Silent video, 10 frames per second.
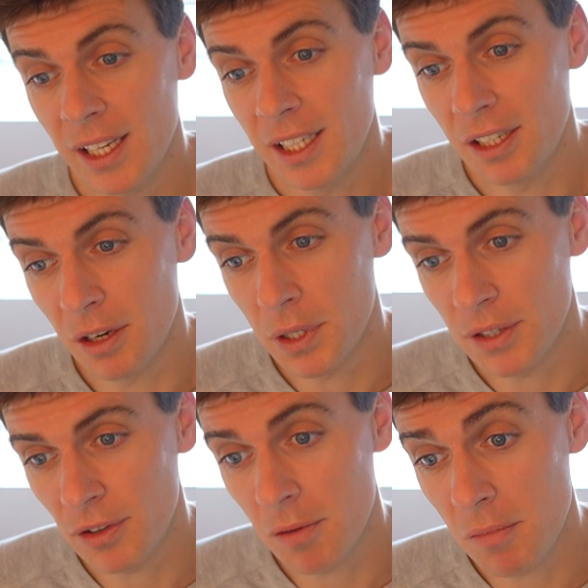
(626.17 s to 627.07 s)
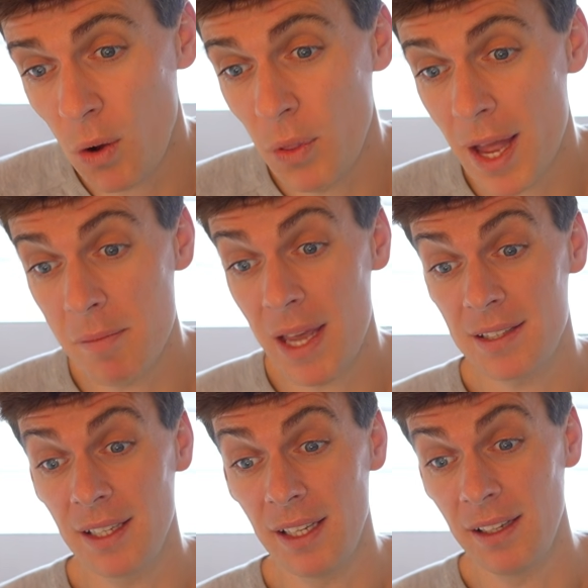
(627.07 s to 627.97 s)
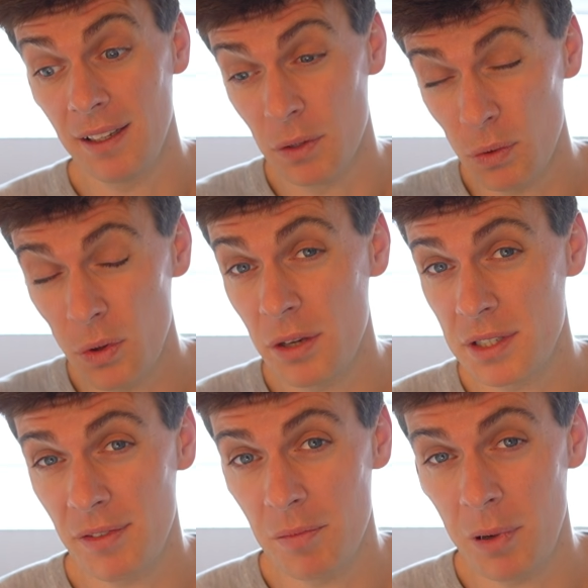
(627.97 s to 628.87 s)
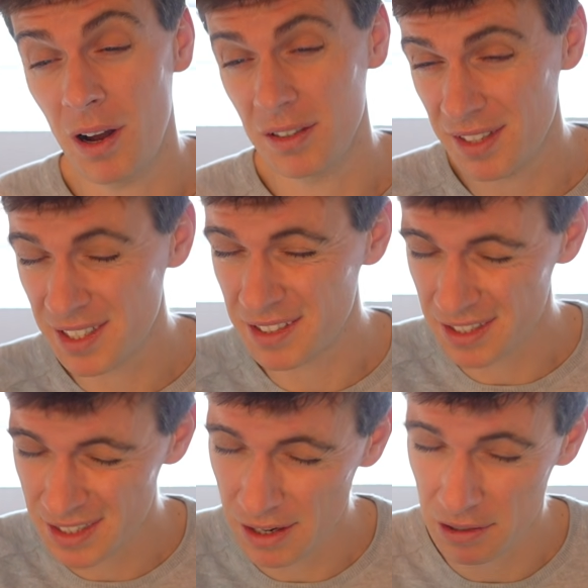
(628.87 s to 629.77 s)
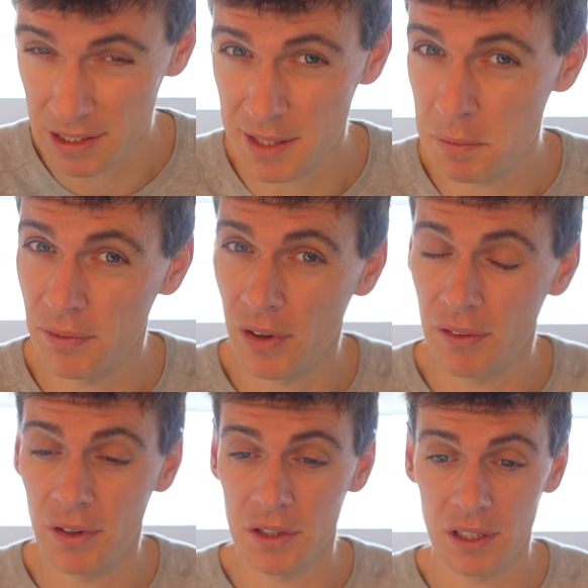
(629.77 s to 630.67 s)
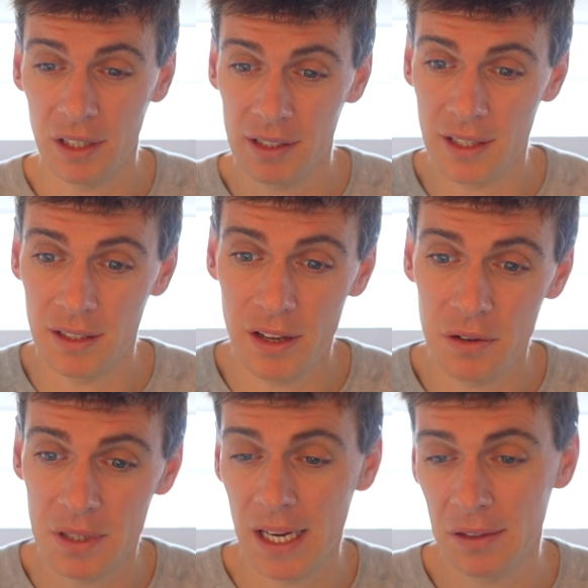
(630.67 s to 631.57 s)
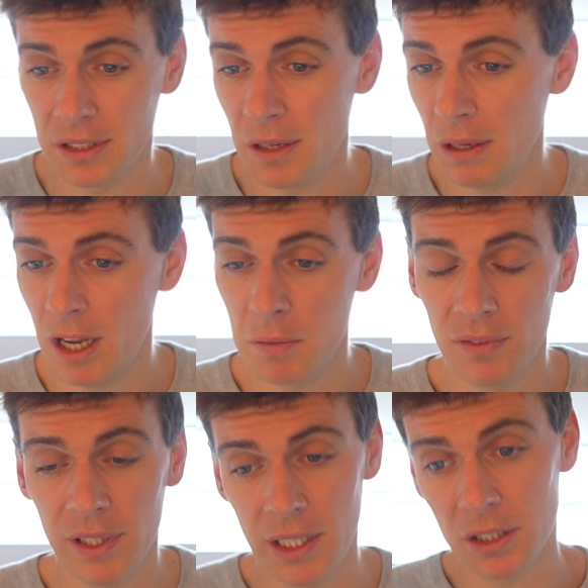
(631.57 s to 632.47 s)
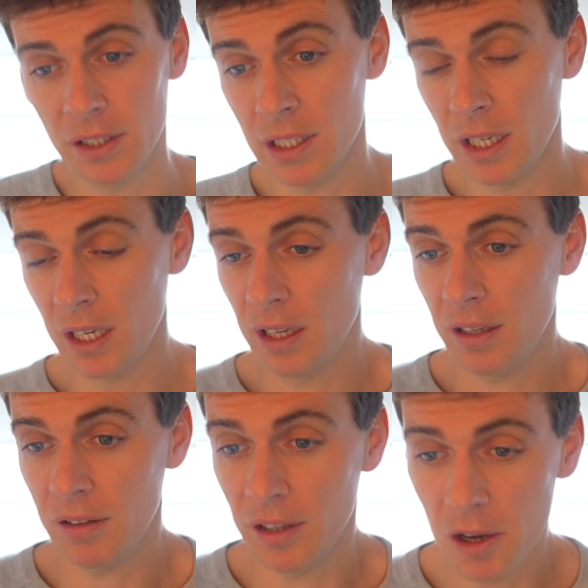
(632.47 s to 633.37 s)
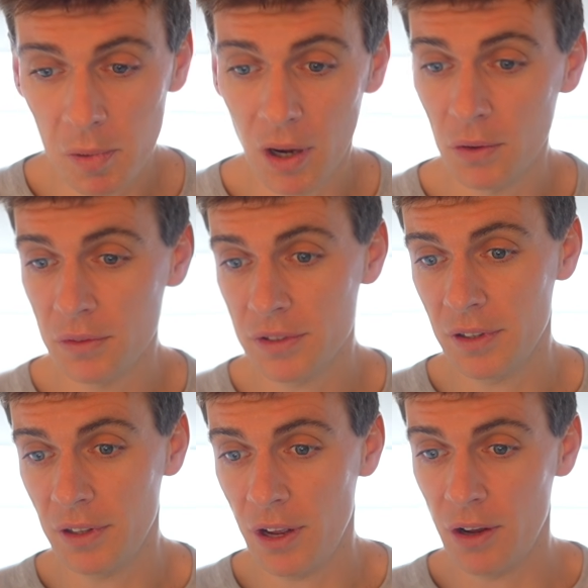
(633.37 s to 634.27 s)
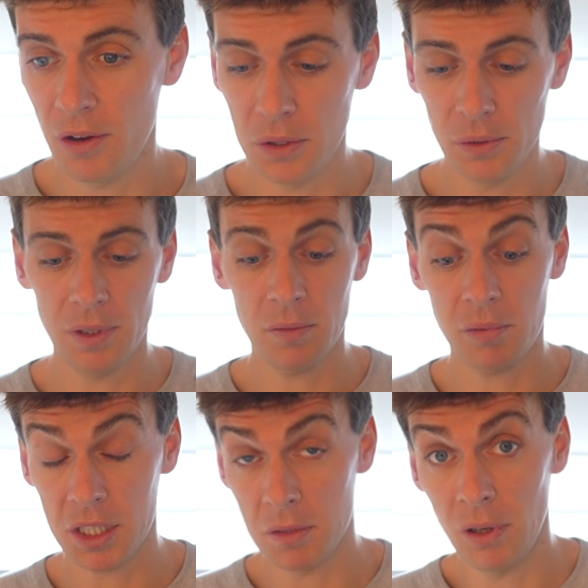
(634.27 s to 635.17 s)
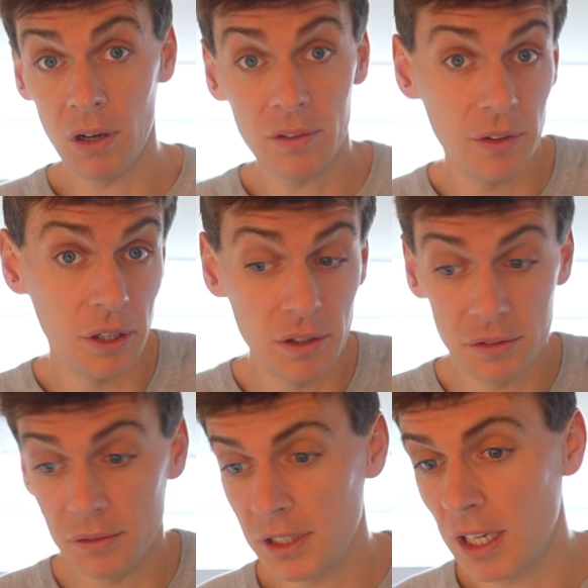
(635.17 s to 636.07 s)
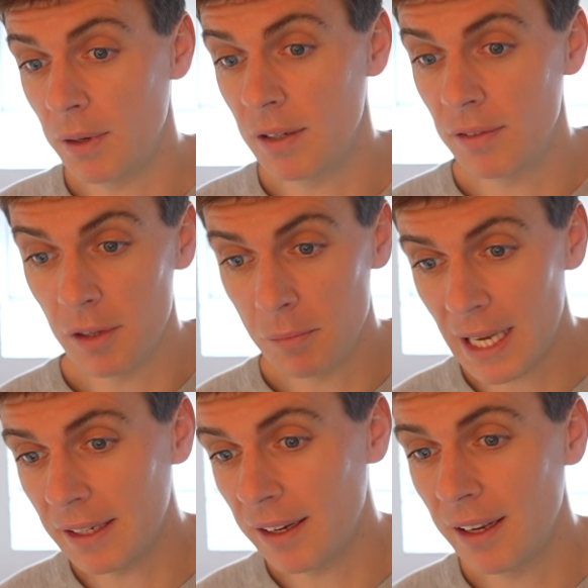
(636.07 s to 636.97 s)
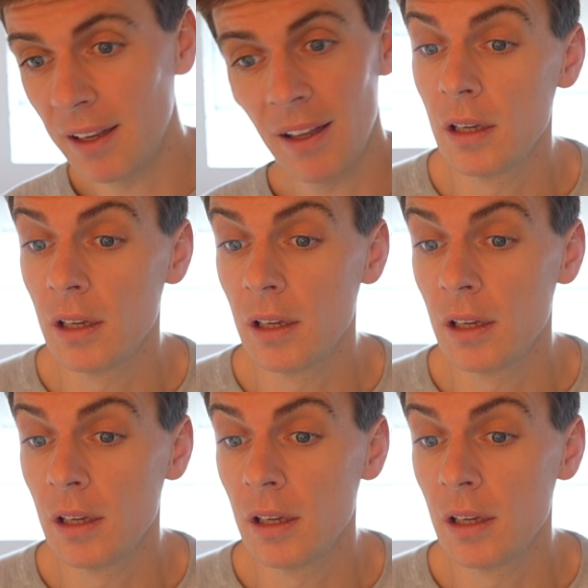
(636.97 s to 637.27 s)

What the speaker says: when you've got a mold that messy with all those different parts, and this is a seriously simplified version, like I said, no dowels, no alignment features, no bolts, no pressure block for the nozzle to go in for the bladder.